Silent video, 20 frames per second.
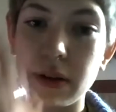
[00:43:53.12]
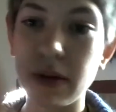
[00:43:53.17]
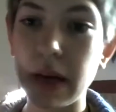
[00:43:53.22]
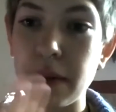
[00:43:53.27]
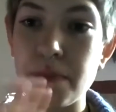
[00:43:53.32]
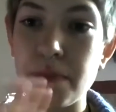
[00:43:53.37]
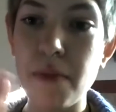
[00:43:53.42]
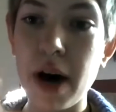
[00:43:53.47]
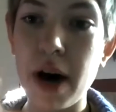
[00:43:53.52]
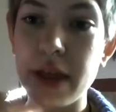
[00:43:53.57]
like
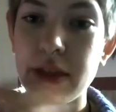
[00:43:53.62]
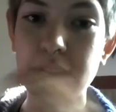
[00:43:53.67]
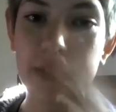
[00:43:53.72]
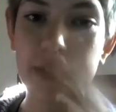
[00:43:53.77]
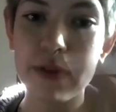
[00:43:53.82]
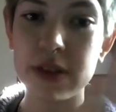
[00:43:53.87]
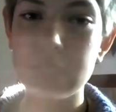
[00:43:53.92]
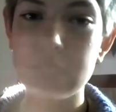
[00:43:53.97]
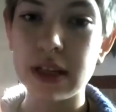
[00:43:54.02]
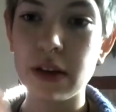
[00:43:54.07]
month and
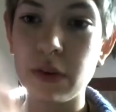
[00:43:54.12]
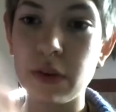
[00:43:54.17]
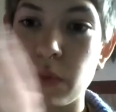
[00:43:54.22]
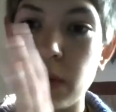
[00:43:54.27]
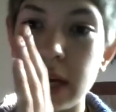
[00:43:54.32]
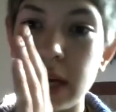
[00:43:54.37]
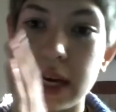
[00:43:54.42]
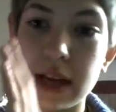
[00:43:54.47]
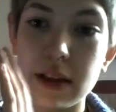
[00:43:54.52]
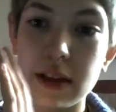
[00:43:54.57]
every single
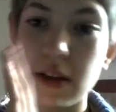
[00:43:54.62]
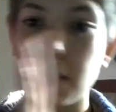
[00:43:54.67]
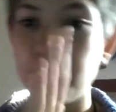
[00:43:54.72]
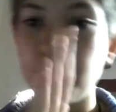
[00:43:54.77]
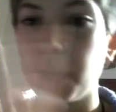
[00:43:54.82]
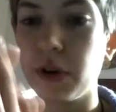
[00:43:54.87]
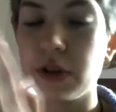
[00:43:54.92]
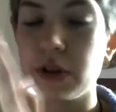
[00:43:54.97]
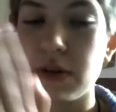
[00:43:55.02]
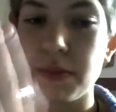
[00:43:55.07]
week in this
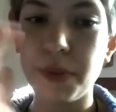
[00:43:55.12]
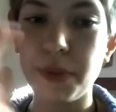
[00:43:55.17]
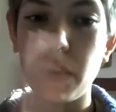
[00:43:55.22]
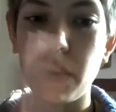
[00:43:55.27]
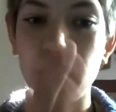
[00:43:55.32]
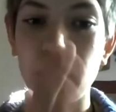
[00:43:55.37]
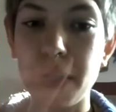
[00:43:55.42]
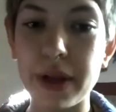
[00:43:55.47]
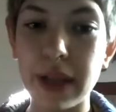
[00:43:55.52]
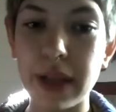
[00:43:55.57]
push and
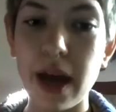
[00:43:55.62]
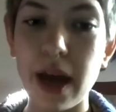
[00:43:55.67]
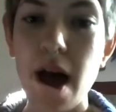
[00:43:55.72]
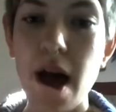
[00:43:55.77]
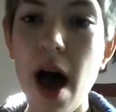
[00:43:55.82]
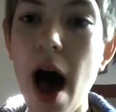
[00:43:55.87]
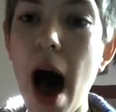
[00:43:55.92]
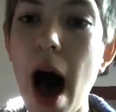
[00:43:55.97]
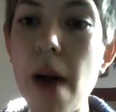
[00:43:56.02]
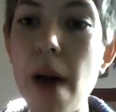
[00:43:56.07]
pull and like
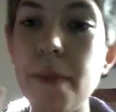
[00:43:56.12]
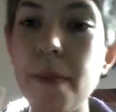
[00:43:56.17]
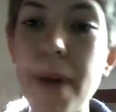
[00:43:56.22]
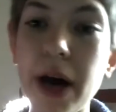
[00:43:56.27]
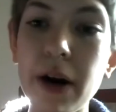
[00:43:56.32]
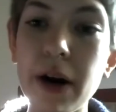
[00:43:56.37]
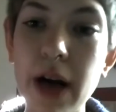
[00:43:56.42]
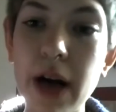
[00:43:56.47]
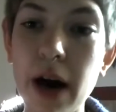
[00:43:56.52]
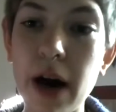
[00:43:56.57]
i'm
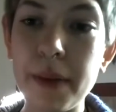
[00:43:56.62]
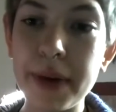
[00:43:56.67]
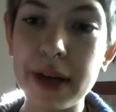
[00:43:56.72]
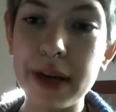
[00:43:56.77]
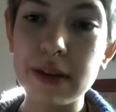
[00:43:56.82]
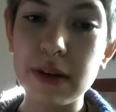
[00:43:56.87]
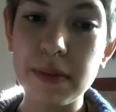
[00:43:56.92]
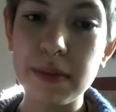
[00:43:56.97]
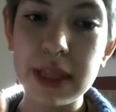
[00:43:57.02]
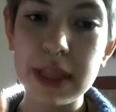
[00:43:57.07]
better now because
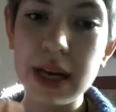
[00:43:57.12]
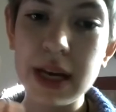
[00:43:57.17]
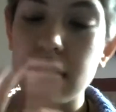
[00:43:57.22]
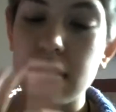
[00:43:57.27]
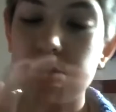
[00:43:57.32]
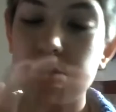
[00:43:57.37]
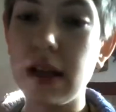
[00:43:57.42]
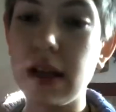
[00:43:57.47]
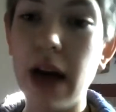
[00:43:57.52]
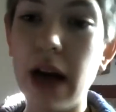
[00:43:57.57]
i'm at this
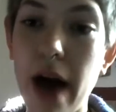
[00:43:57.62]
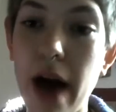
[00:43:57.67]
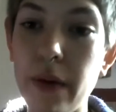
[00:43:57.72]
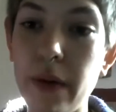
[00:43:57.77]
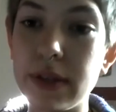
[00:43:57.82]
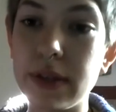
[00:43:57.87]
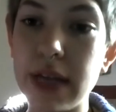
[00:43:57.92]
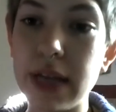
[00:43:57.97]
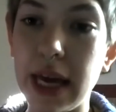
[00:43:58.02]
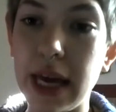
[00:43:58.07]
and then i
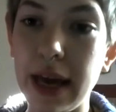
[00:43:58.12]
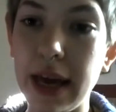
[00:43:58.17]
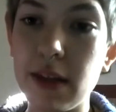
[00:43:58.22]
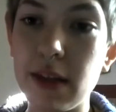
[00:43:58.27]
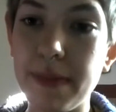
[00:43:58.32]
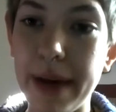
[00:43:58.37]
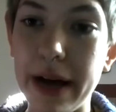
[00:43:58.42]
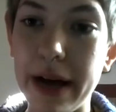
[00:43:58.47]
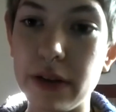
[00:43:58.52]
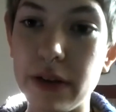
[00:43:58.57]
would take his
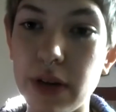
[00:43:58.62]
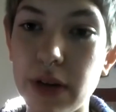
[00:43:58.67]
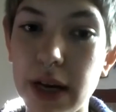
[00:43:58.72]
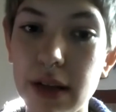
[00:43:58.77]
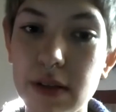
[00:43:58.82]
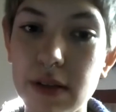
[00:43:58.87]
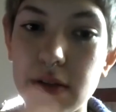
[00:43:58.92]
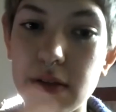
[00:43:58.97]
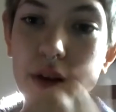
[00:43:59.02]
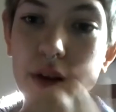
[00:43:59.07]
bad
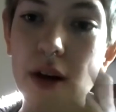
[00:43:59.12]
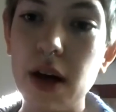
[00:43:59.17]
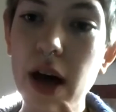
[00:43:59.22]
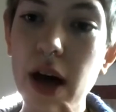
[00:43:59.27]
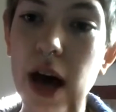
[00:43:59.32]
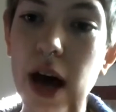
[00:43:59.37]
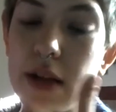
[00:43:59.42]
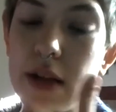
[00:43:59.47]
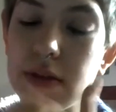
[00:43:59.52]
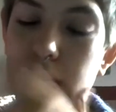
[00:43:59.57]
traits
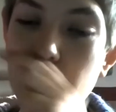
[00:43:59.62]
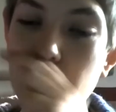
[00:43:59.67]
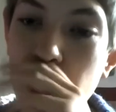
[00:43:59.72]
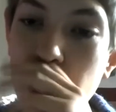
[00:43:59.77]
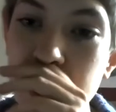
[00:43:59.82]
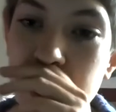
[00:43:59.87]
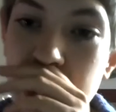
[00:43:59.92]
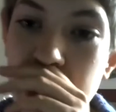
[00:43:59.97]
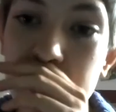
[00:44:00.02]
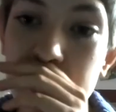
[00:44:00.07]
and so
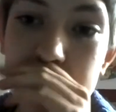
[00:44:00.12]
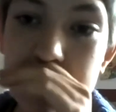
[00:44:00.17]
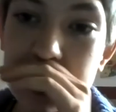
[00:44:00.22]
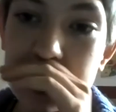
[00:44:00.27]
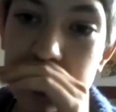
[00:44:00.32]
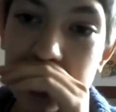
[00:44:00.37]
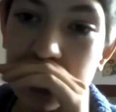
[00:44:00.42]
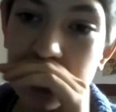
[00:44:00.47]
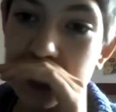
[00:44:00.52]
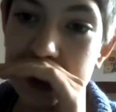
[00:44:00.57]
that was the
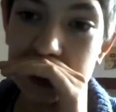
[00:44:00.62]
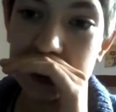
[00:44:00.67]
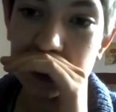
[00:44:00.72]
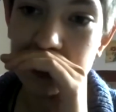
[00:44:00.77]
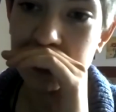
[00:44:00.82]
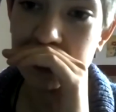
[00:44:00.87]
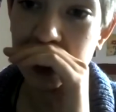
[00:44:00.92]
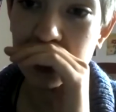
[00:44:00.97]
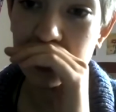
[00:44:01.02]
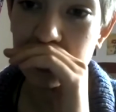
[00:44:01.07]
thing i was
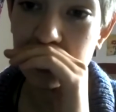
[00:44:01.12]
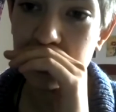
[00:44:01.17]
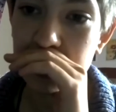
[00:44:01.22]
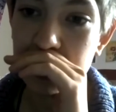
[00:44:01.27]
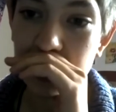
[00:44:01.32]
screaming out in the